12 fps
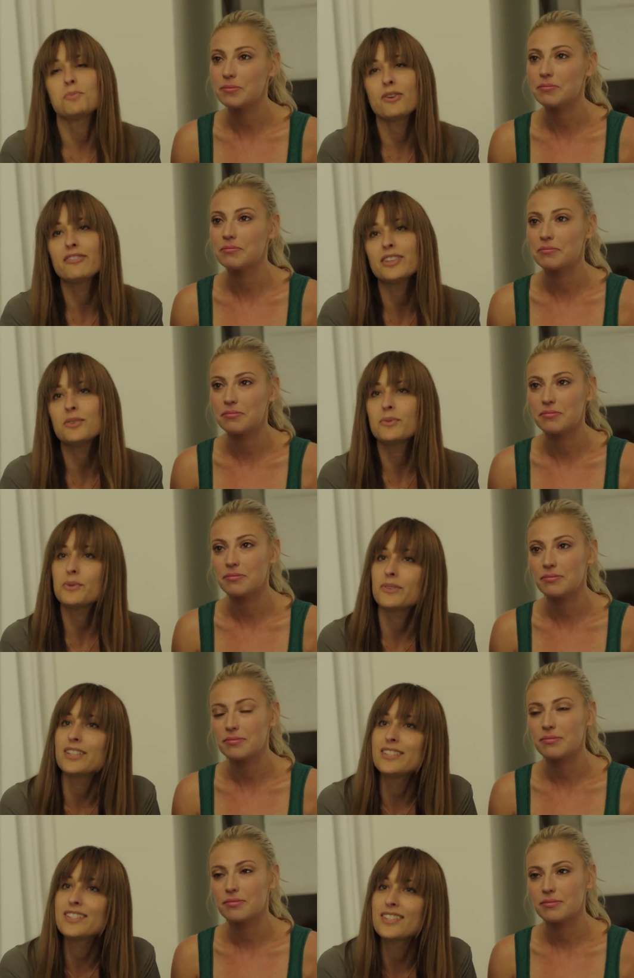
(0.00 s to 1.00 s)
Speaker 1: Marvin, we
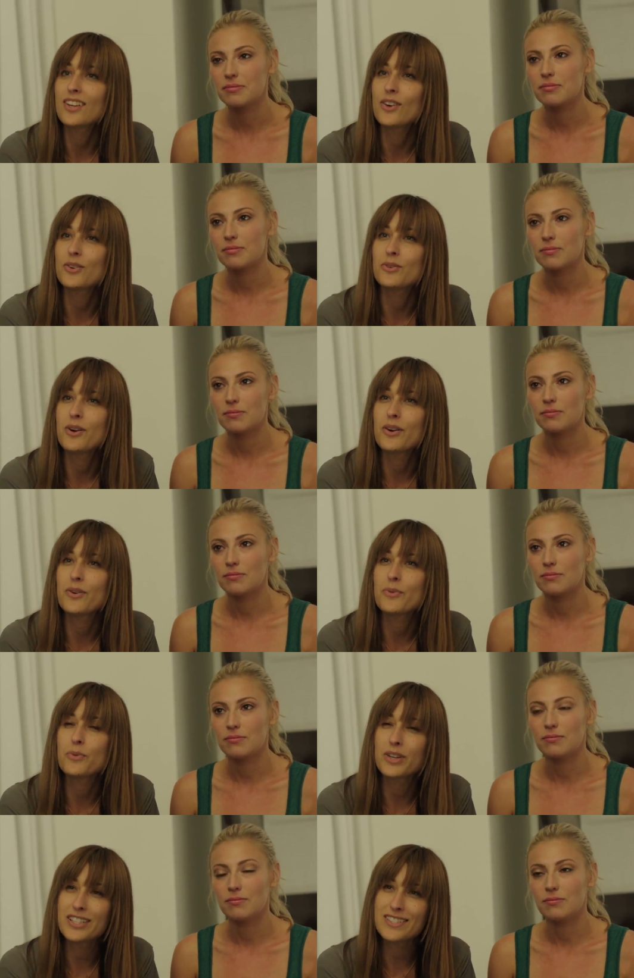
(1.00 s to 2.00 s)
wanted to know
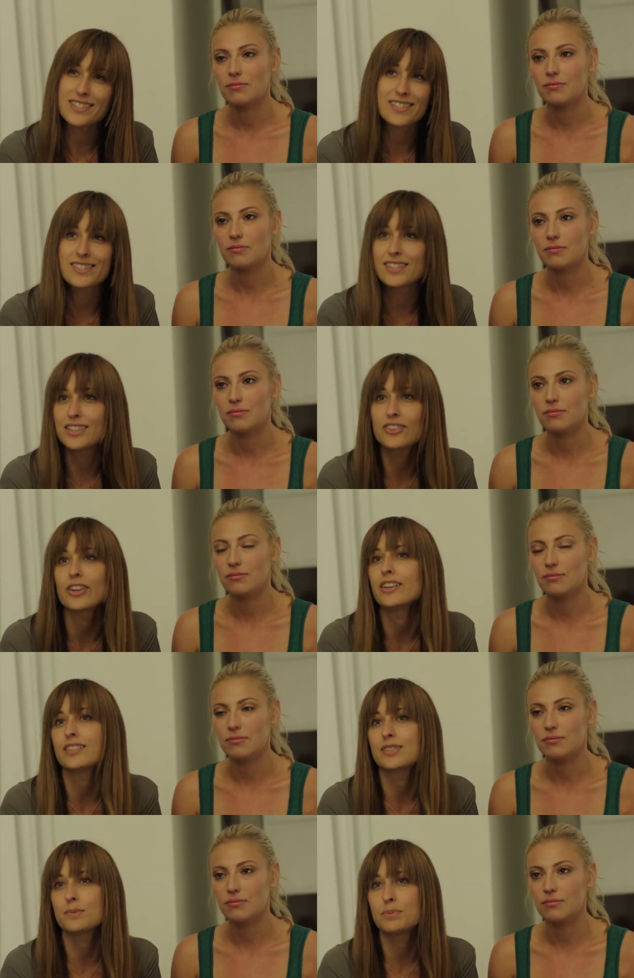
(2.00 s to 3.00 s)
what is the
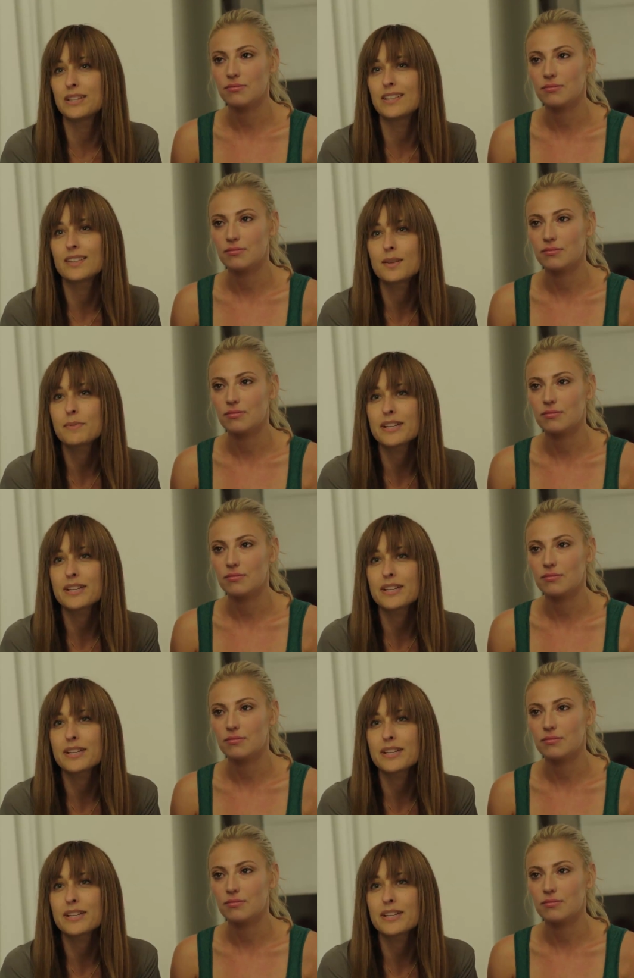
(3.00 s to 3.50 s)
secret to being the